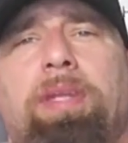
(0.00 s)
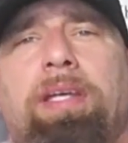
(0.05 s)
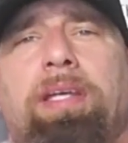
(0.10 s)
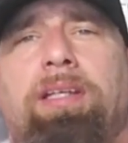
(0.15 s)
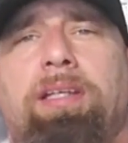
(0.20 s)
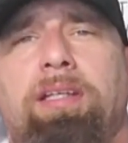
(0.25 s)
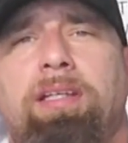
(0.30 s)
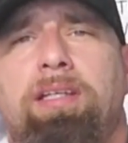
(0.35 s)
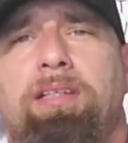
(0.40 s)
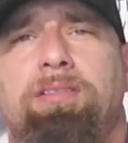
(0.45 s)

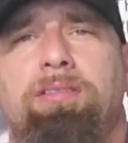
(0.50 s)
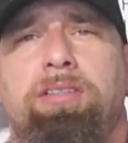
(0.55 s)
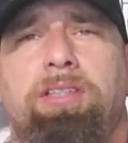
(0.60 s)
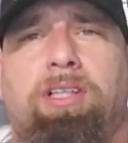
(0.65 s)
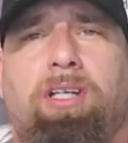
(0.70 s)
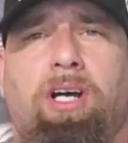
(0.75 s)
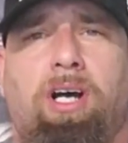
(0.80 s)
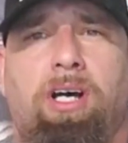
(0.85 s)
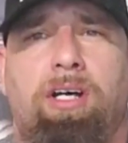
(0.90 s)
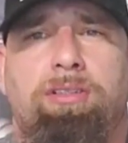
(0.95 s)
it can easily
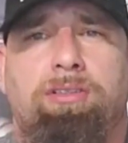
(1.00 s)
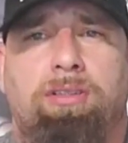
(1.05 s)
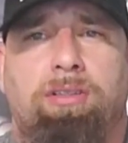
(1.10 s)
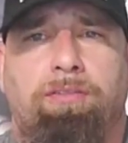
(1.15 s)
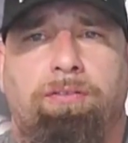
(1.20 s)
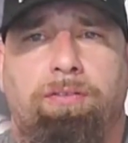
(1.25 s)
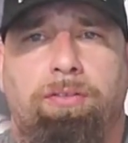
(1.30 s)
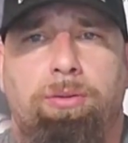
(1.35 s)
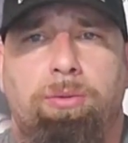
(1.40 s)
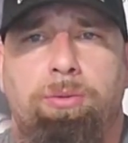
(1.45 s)
cause
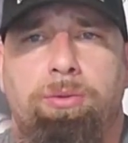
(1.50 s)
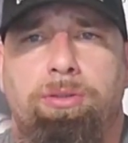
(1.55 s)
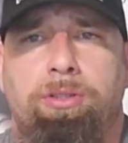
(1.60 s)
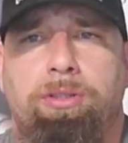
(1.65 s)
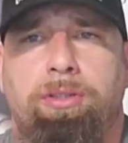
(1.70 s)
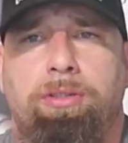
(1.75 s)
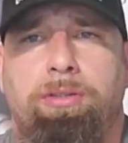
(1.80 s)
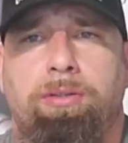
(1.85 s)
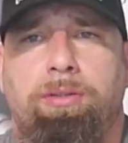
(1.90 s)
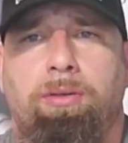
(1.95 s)

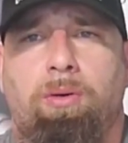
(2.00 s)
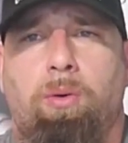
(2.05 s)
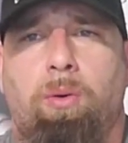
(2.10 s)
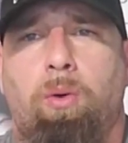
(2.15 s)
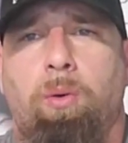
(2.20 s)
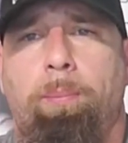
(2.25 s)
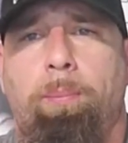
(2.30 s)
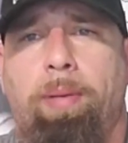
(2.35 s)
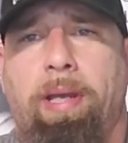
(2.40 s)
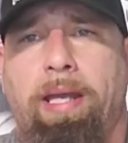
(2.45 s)
confusion
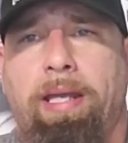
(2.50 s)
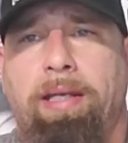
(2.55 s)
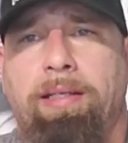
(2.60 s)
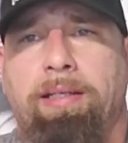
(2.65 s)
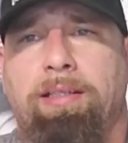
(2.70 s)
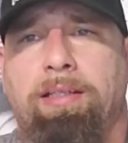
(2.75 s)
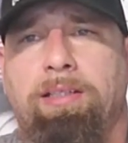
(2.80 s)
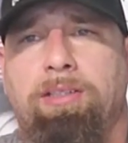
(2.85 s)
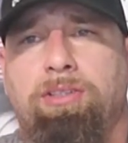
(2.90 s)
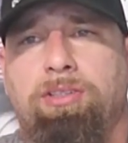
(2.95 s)
or
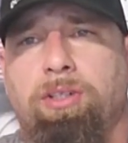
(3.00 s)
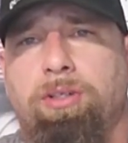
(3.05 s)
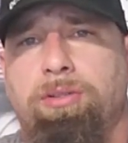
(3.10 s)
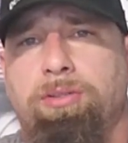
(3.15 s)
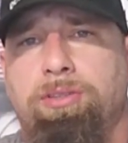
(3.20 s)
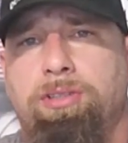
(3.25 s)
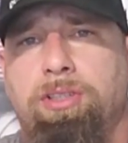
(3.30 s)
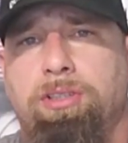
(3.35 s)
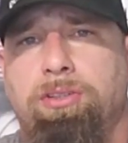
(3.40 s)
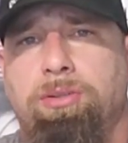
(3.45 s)
panic in
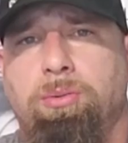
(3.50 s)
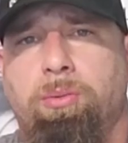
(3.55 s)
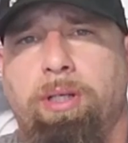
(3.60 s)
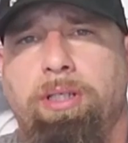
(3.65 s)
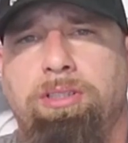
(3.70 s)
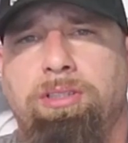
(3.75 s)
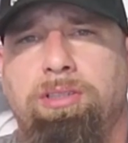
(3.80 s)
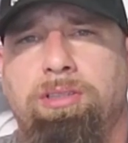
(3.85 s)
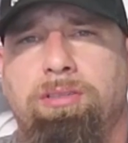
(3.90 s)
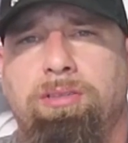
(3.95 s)
certain
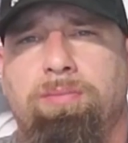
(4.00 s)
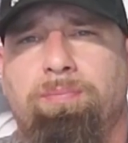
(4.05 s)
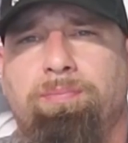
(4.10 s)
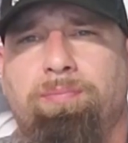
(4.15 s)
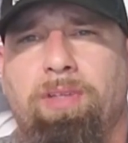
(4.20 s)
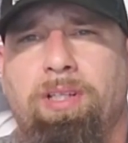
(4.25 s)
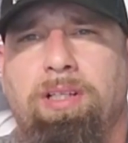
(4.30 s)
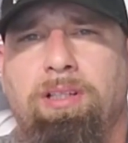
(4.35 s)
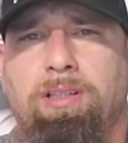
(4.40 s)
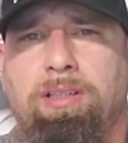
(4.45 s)
situations,
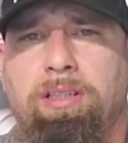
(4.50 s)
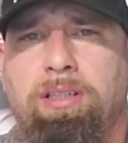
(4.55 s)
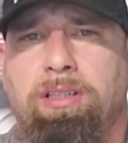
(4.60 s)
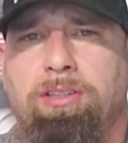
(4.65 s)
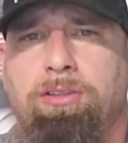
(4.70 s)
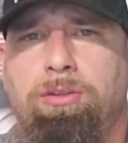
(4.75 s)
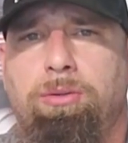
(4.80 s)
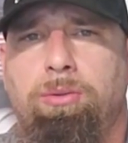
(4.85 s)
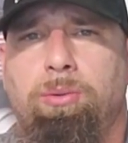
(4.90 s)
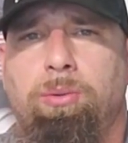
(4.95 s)

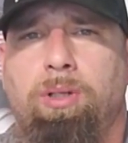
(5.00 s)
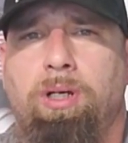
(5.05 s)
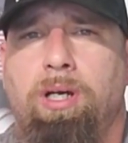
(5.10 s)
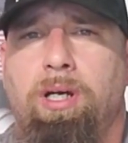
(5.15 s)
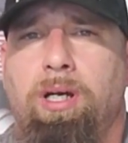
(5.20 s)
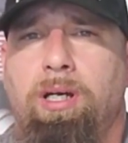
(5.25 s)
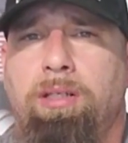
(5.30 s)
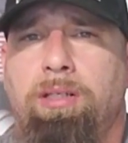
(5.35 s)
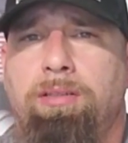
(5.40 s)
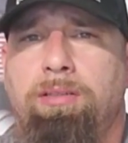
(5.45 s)
leading to
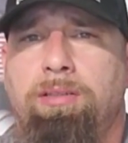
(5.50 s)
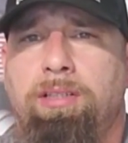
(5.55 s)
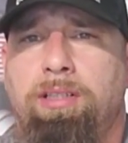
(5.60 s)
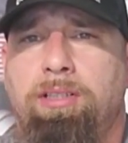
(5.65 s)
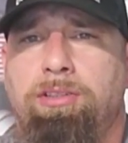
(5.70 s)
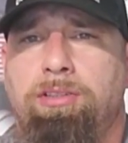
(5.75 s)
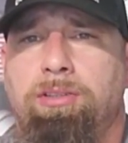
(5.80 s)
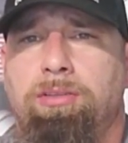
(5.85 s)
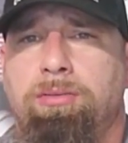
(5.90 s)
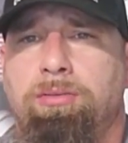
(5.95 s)

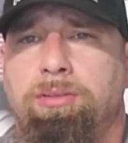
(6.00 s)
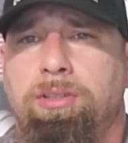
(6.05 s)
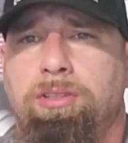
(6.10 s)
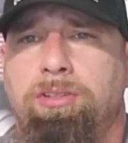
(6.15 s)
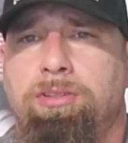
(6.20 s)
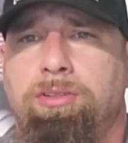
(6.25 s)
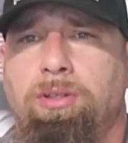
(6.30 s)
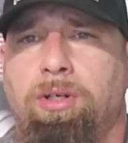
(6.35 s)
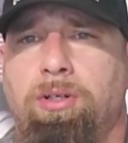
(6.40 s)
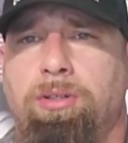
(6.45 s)
unintentional
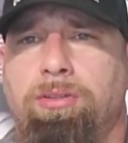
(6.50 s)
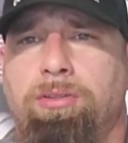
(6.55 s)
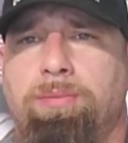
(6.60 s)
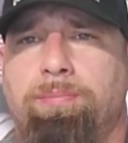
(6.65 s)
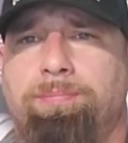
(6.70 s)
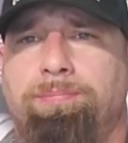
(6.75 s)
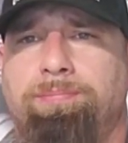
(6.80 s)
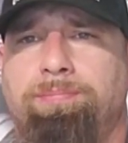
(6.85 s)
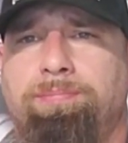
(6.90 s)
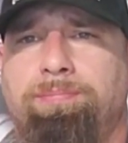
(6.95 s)
discharge.
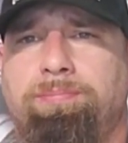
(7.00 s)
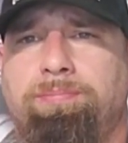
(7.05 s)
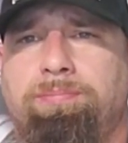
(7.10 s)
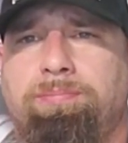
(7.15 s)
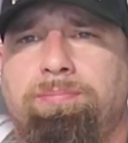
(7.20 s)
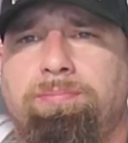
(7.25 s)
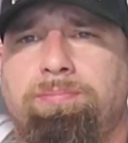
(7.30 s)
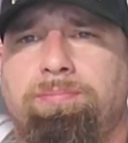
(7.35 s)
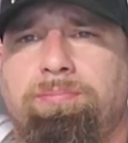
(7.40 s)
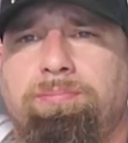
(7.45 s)

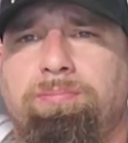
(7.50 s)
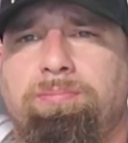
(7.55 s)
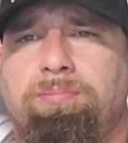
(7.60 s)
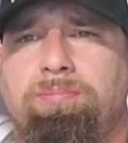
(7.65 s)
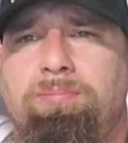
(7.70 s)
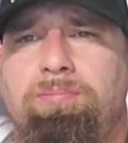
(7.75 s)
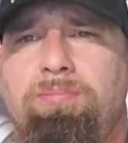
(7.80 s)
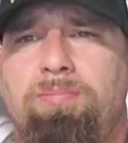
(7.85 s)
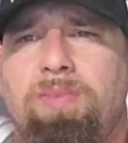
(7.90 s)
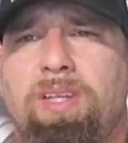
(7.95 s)

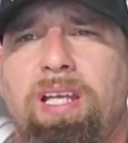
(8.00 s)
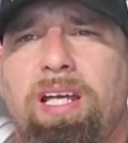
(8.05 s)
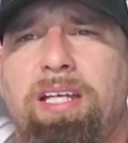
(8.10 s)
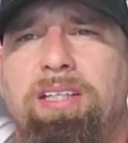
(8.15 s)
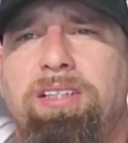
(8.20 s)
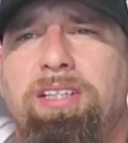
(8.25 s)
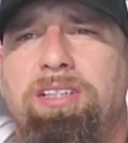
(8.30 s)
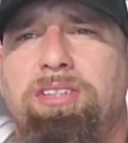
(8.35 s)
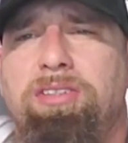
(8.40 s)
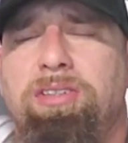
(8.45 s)

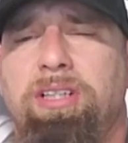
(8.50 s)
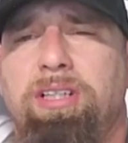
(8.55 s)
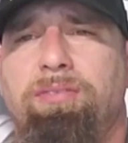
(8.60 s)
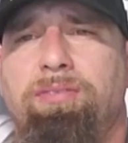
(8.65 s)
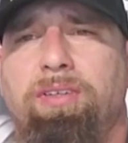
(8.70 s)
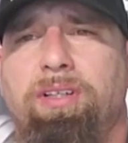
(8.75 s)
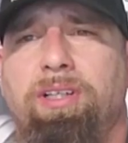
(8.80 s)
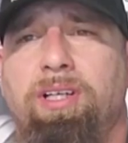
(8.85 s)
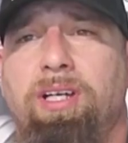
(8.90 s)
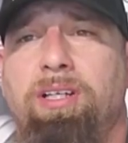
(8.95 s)
Additionally,
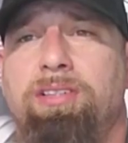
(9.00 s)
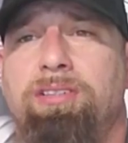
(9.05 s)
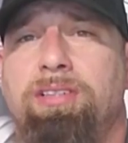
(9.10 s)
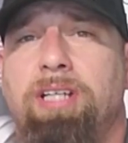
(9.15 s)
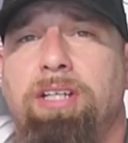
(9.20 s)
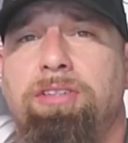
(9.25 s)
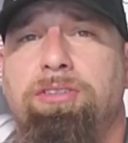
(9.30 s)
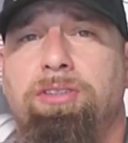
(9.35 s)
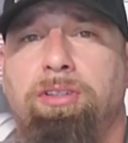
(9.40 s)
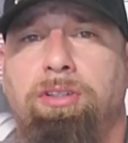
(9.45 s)
if a gun is
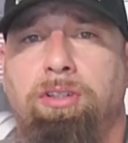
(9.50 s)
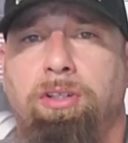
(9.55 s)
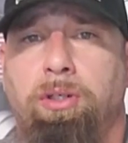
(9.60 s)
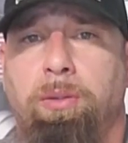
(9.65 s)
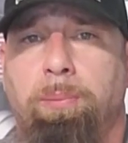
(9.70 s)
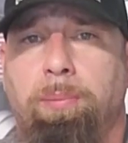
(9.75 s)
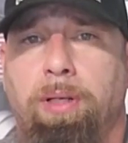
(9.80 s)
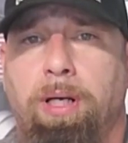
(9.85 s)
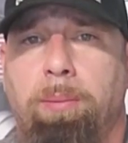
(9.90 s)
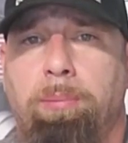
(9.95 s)
not
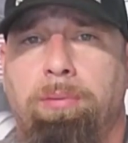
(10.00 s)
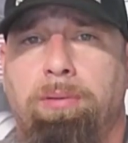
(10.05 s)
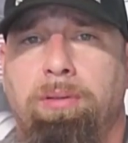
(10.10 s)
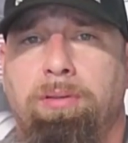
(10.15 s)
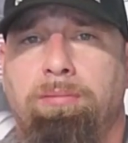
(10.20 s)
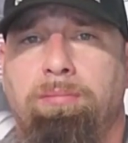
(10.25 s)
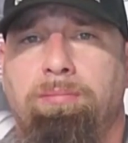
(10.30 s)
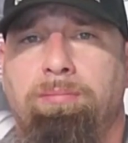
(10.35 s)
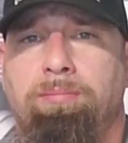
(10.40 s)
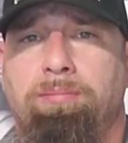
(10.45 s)
secured
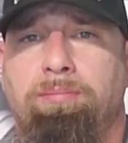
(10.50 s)
properly,